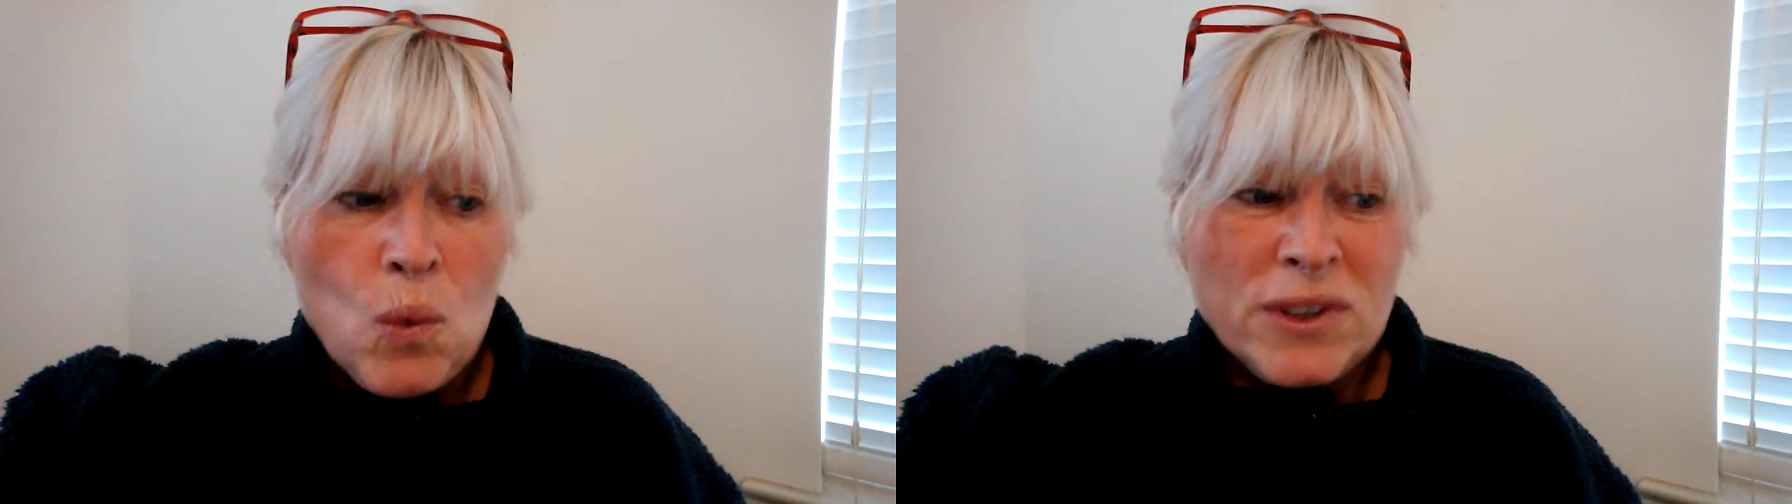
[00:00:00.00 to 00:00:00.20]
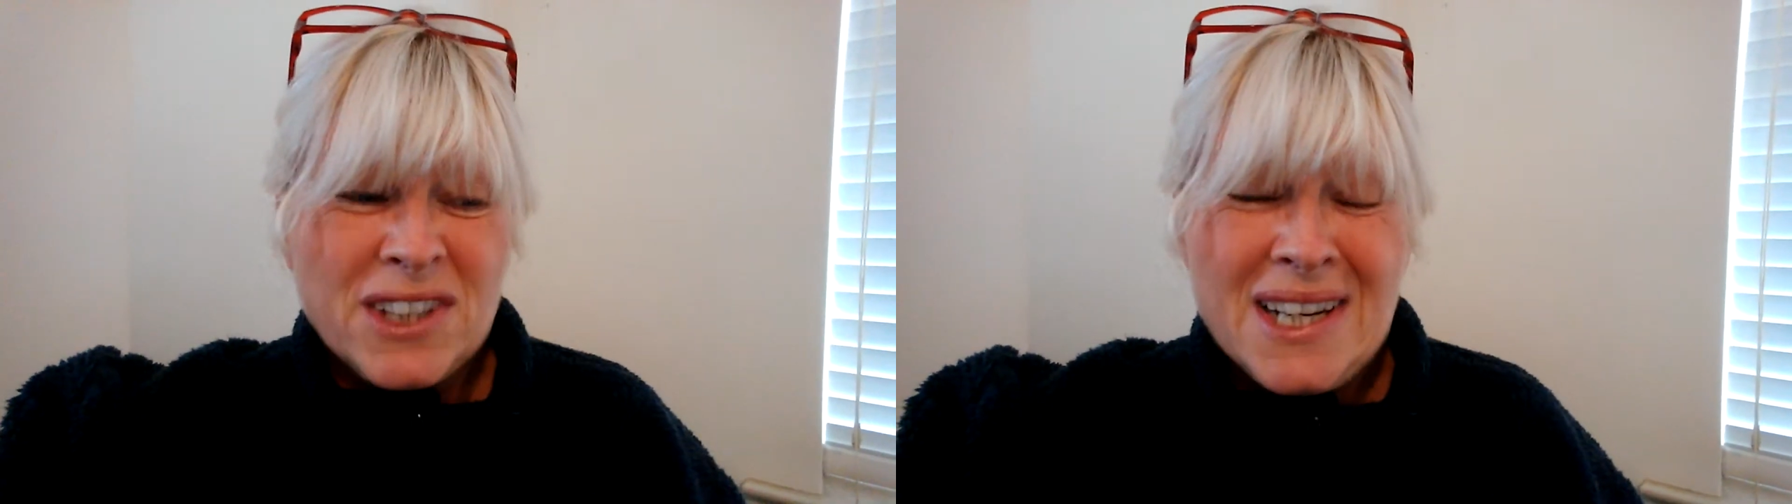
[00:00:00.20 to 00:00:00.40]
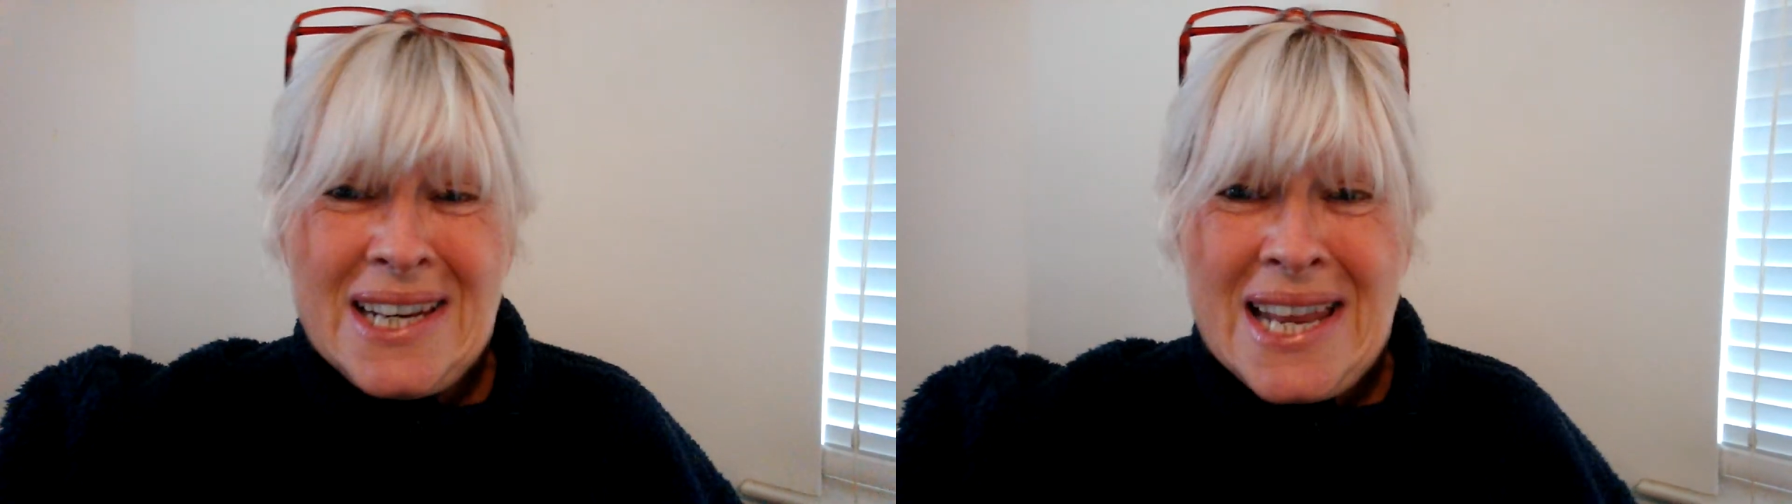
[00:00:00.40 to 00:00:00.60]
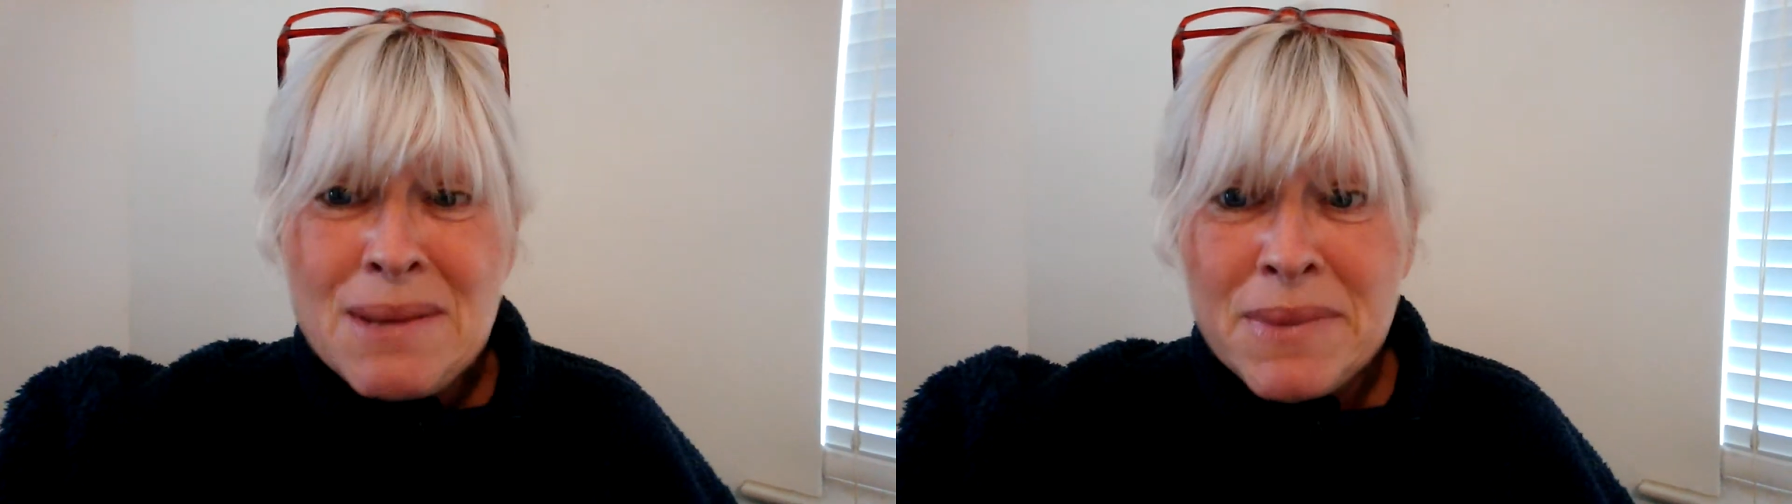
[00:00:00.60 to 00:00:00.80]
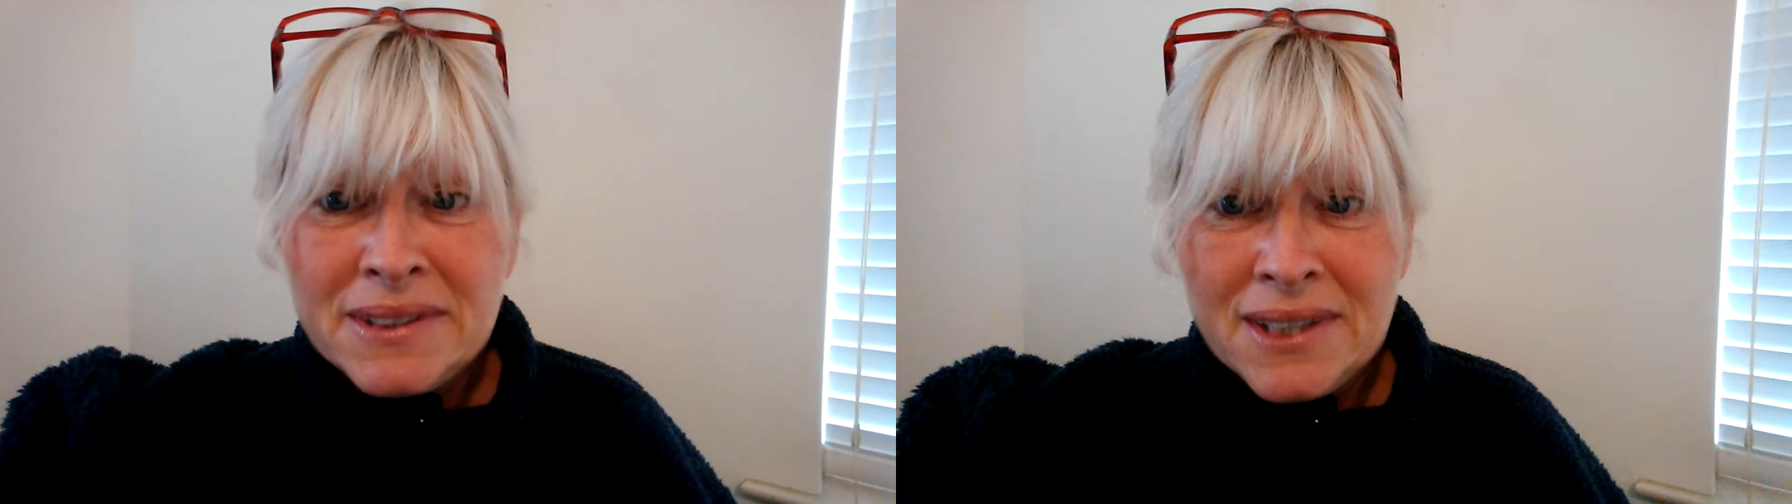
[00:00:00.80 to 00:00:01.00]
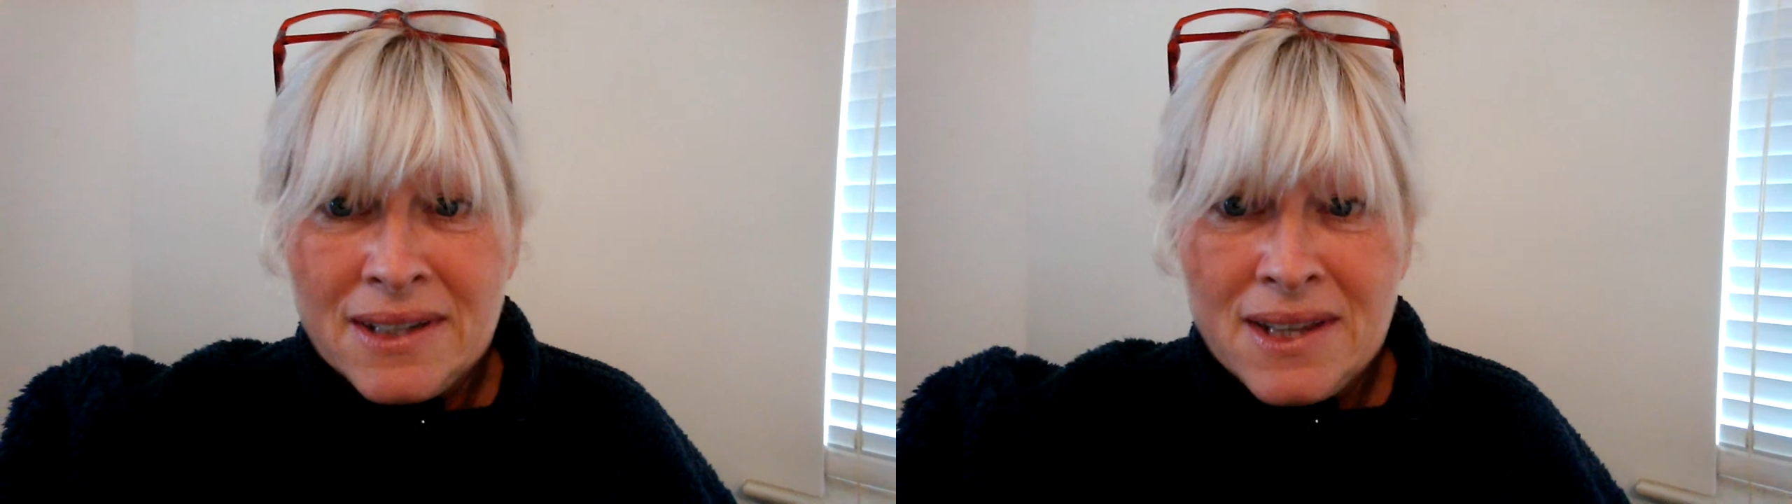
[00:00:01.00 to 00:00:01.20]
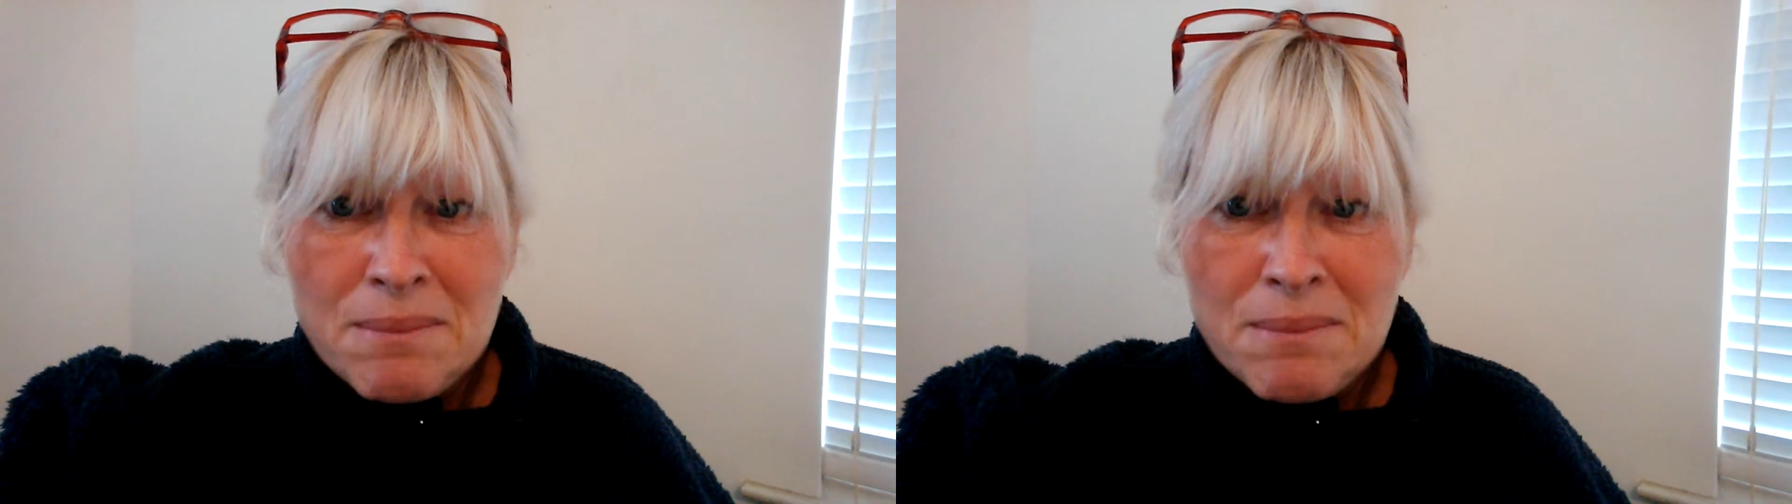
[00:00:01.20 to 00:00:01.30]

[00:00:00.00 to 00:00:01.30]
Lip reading: which limited the